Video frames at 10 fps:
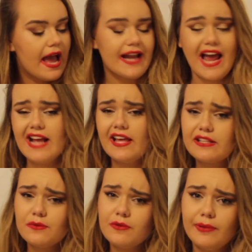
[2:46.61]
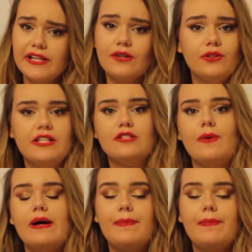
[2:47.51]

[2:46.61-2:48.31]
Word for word: and I like the room pretty cold as well,